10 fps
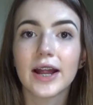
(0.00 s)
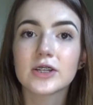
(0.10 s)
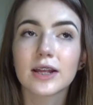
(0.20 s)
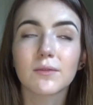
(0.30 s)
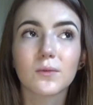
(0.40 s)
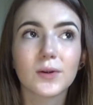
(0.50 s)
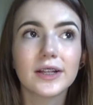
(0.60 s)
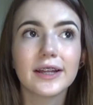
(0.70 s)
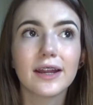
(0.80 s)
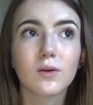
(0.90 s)
I just
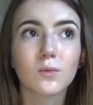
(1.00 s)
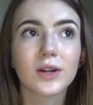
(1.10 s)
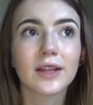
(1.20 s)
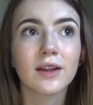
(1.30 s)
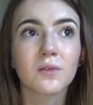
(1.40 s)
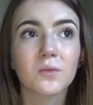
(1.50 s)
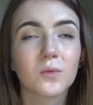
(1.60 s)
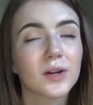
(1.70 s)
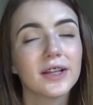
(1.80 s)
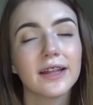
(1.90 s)
really
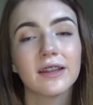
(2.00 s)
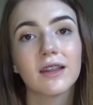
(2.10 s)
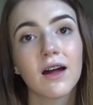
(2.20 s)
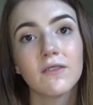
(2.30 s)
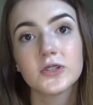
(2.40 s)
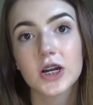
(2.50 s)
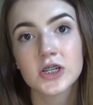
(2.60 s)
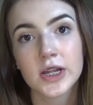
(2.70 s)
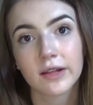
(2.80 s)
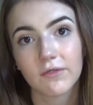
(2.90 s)
love
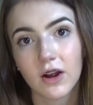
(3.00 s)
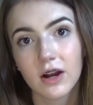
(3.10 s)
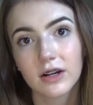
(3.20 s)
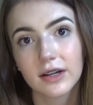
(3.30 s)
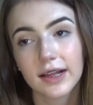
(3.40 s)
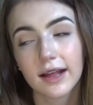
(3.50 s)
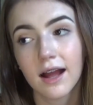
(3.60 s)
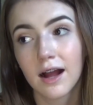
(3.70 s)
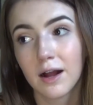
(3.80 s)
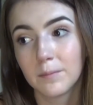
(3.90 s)
Josh's Frogs.
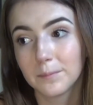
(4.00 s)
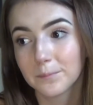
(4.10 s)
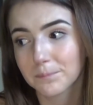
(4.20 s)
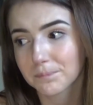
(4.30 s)
I've